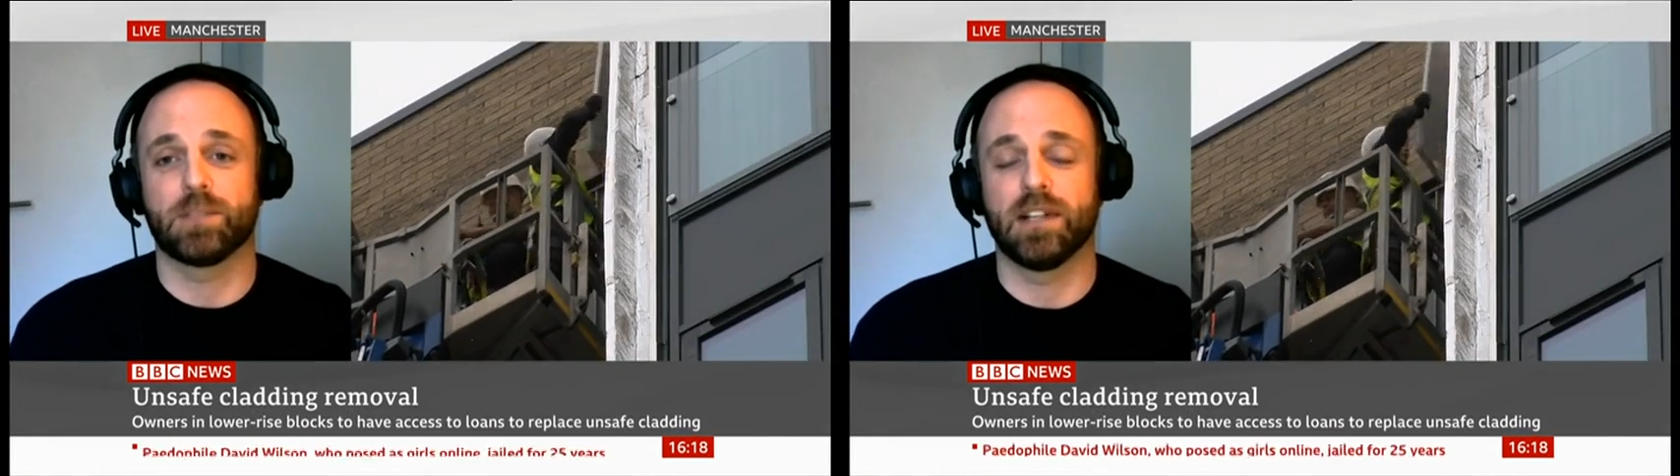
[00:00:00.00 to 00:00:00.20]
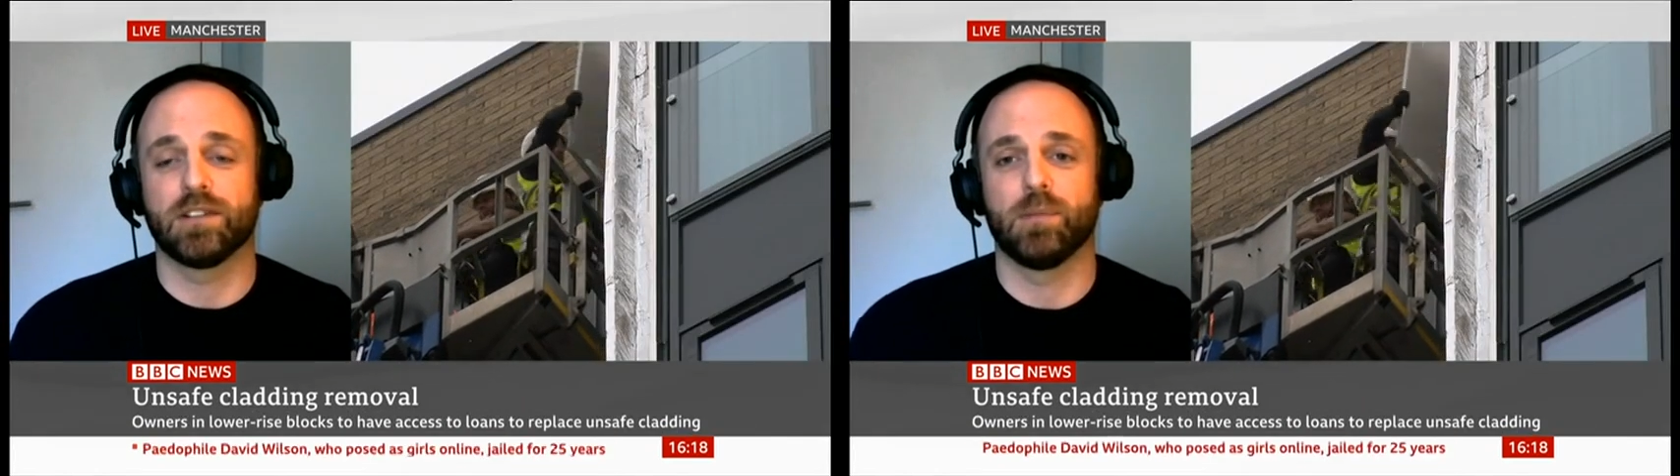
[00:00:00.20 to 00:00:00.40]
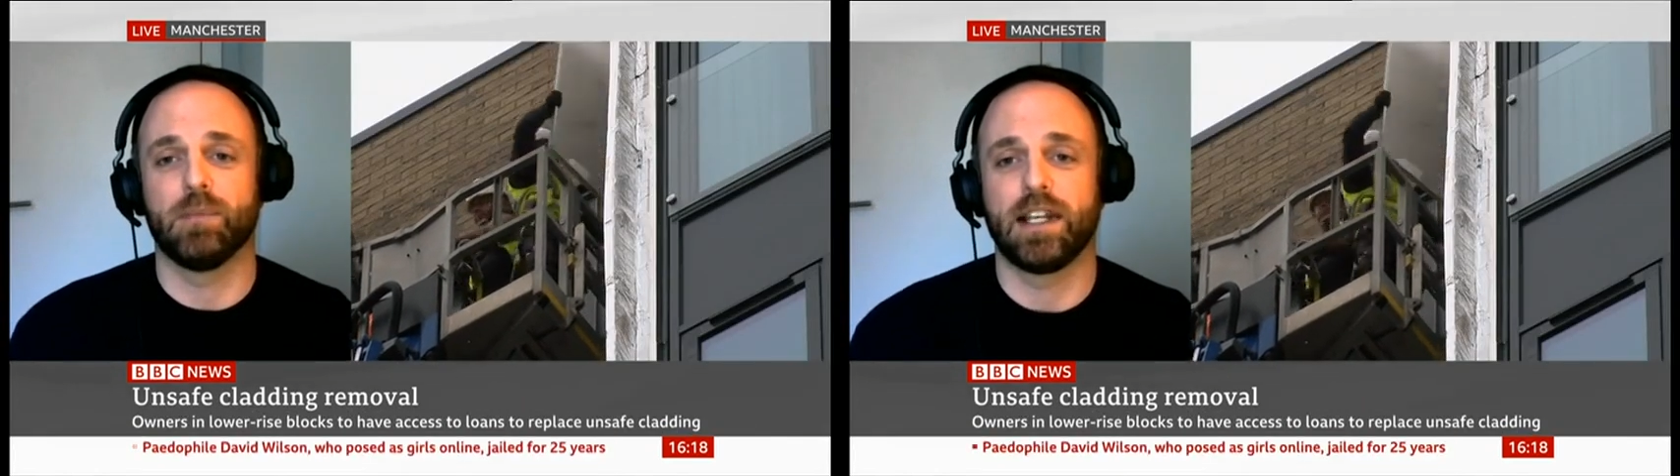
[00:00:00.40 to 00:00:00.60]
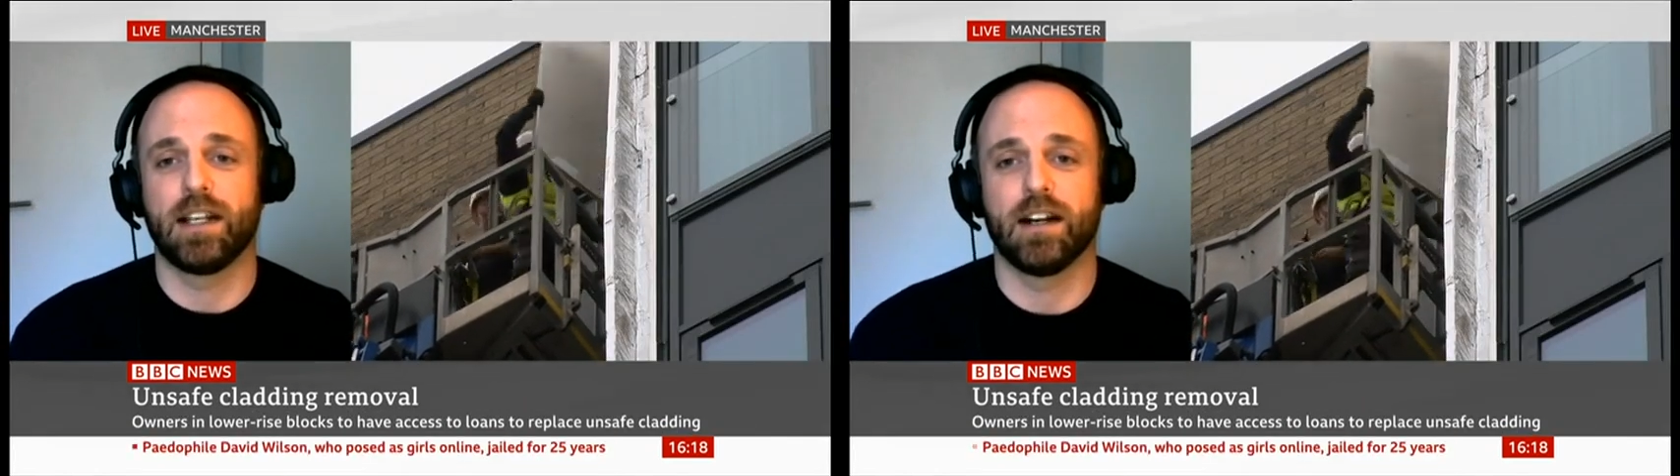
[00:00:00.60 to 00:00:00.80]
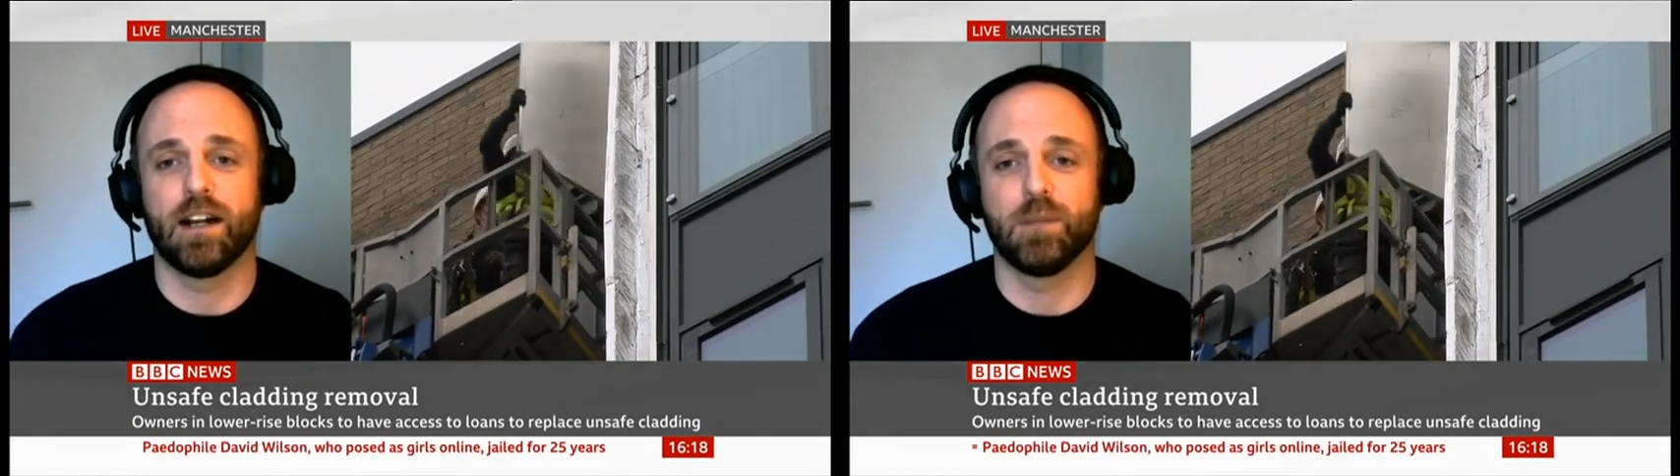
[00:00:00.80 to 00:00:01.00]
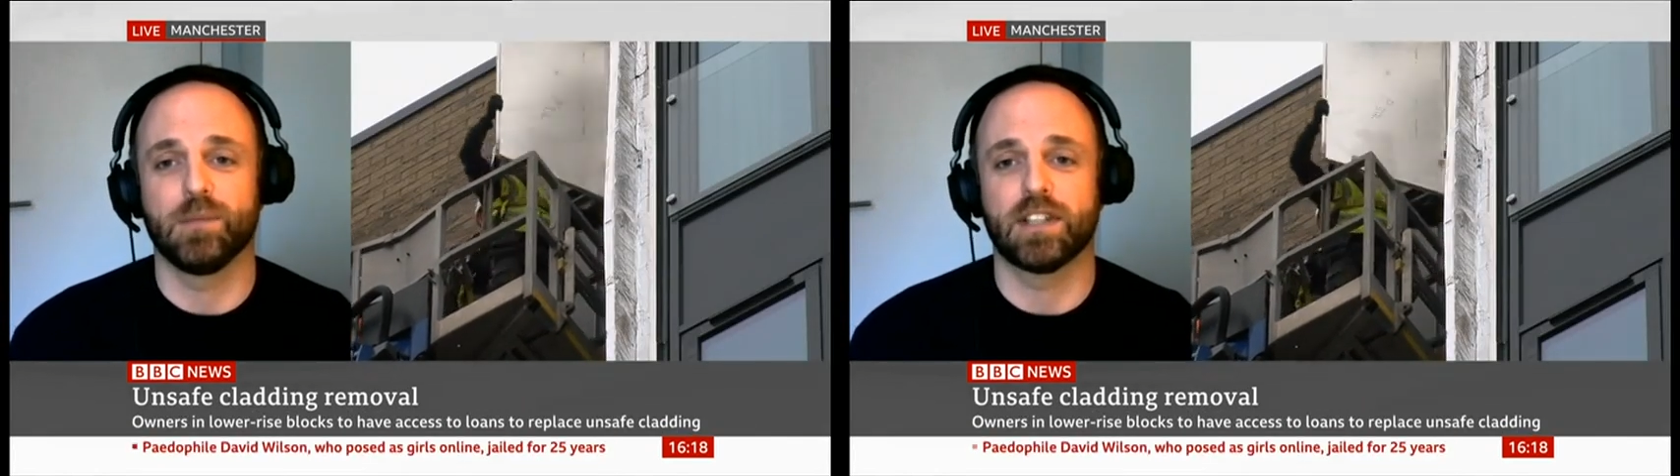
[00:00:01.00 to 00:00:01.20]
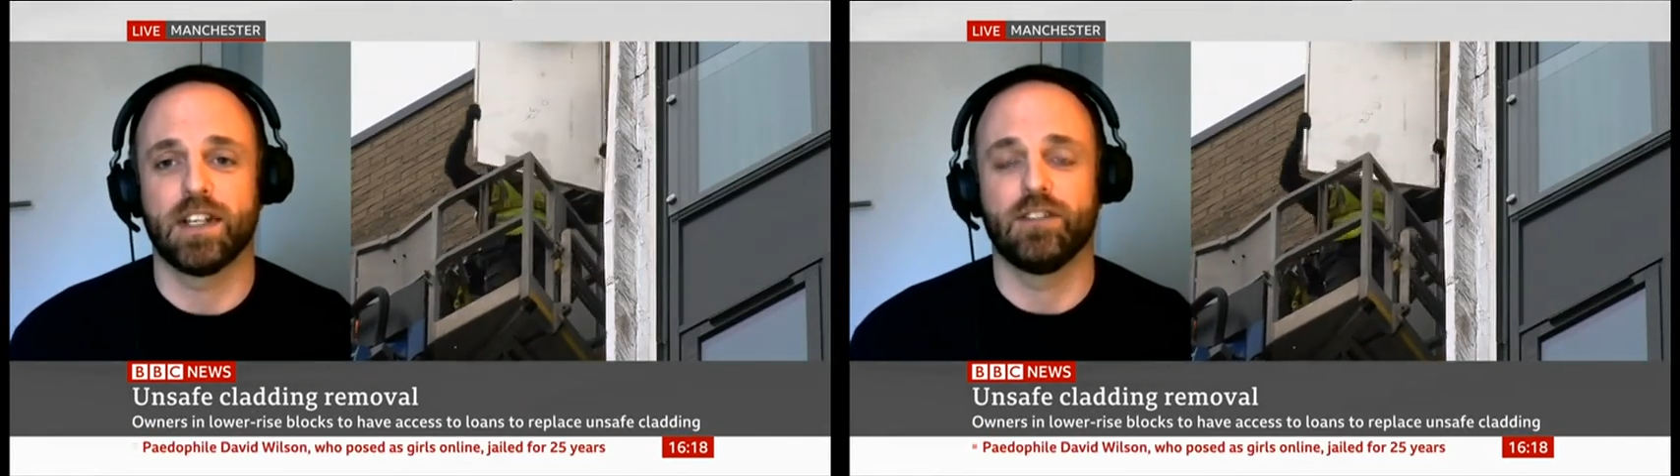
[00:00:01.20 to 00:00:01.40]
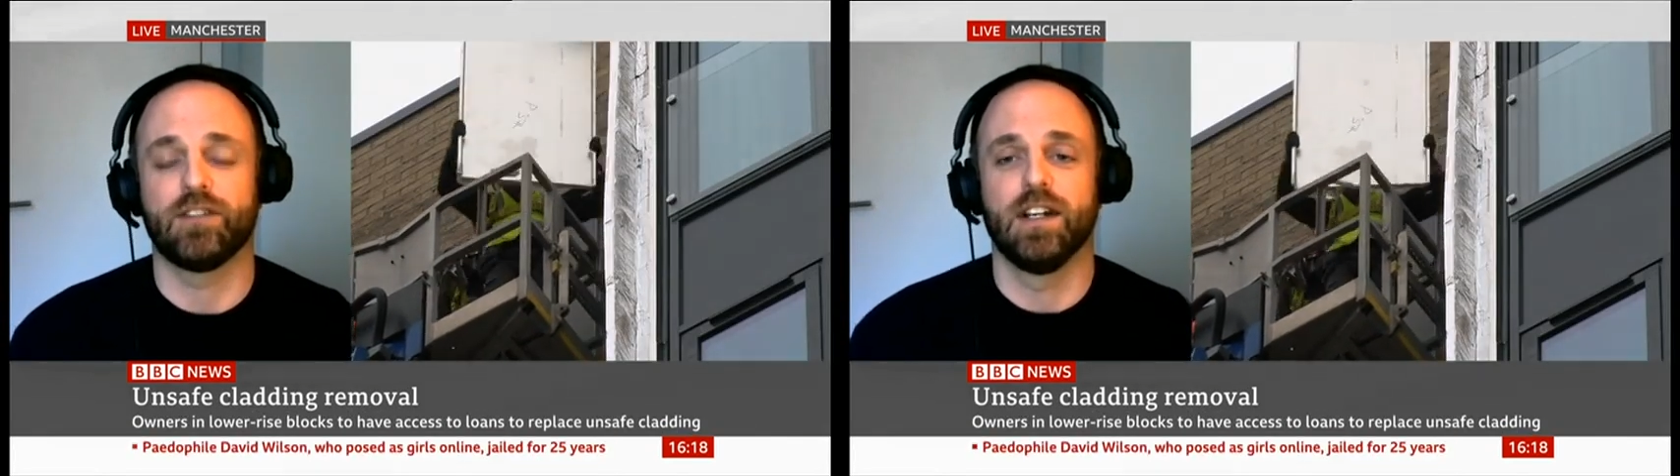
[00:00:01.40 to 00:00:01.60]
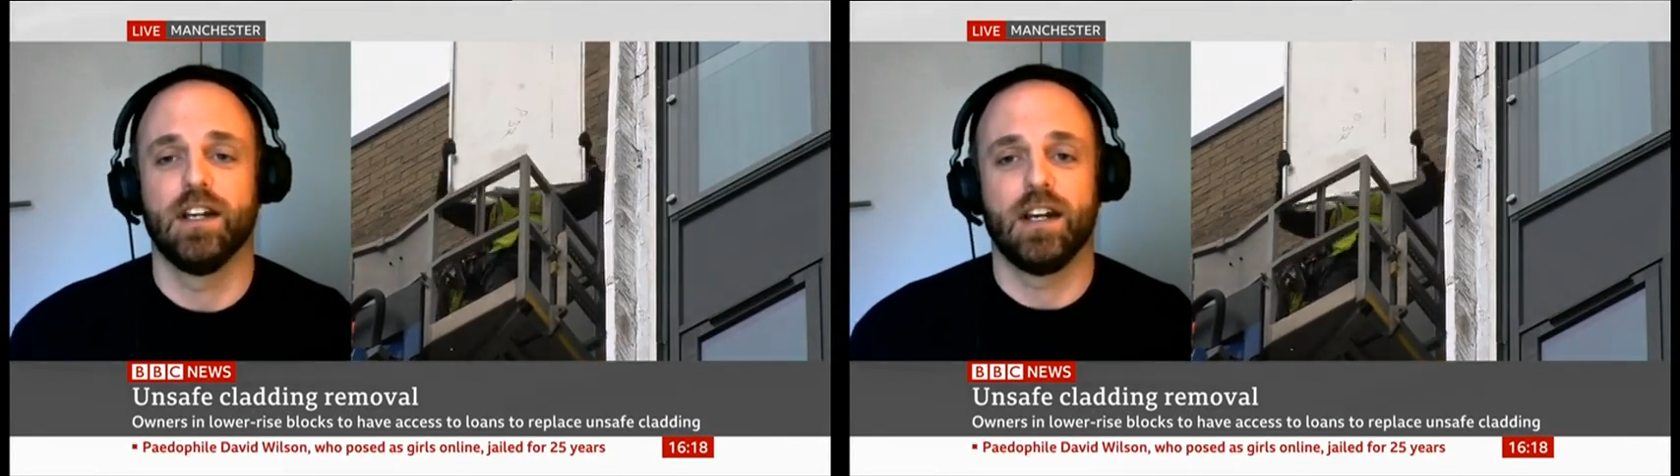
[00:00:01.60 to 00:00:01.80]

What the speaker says: spent on making our home safe